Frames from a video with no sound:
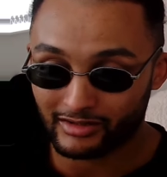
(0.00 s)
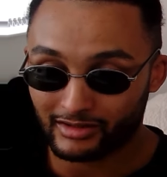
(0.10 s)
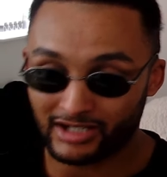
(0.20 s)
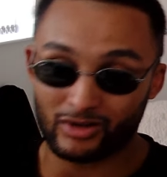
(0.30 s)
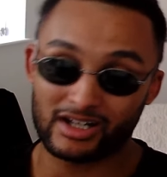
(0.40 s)

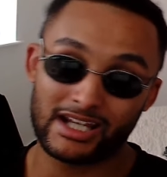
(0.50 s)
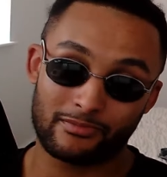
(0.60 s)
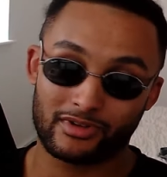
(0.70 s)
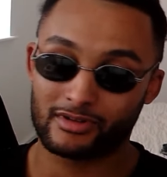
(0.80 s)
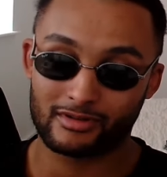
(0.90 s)
He got
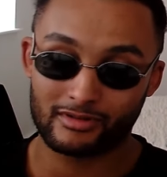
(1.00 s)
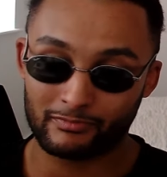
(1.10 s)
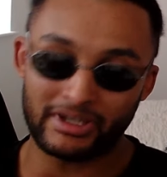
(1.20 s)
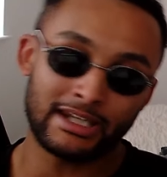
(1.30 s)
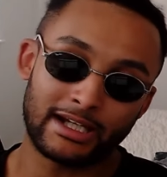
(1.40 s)
clipped.
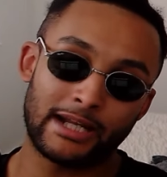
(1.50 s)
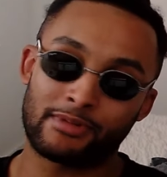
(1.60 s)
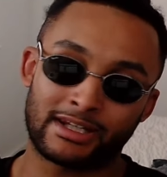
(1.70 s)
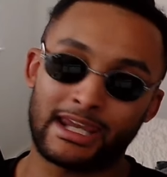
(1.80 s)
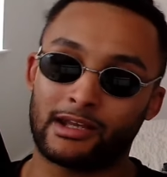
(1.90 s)
Being clipped
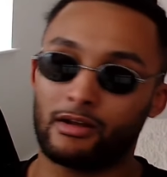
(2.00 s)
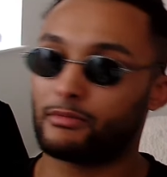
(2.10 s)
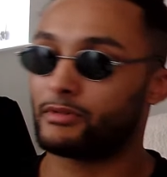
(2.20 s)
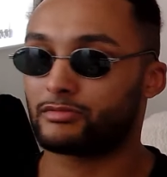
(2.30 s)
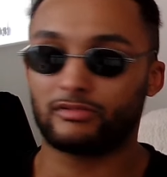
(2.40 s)
and getting
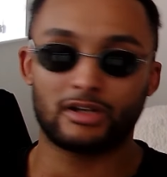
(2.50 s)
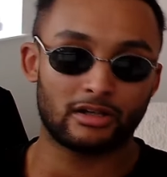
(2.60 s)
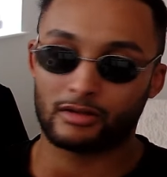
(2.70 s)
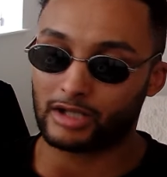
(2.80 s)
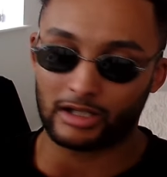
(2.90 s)
up is really
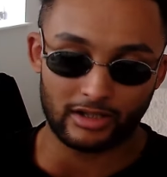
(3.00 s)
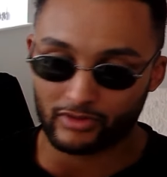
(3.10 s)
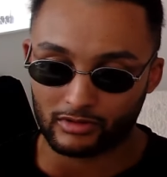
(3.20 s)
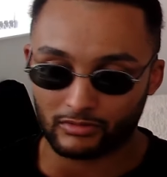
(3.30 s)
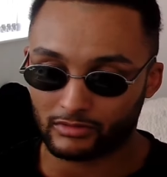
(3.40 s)
not that
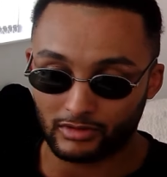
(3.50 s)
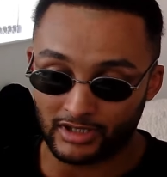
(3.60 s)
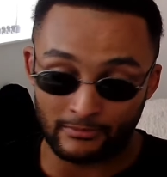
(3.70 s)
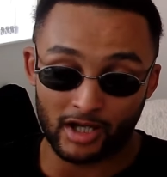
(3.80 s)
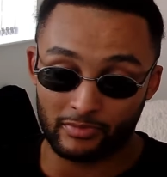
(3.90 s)
difficult,
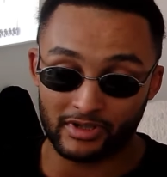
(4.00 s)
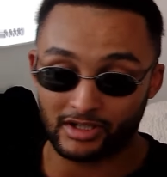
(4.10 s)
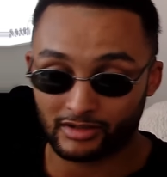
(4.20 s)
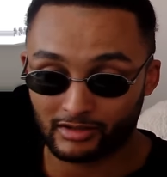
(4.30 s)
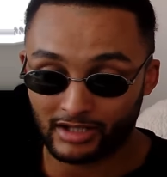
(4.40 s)
in my
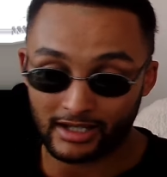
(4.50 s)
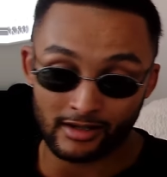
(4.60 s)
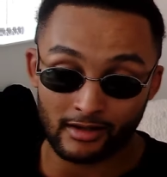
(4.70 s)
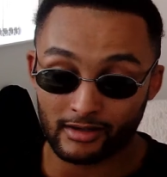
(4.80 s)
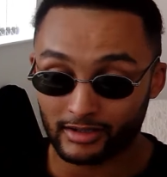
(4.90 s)
opinion. I ain't gonna lie.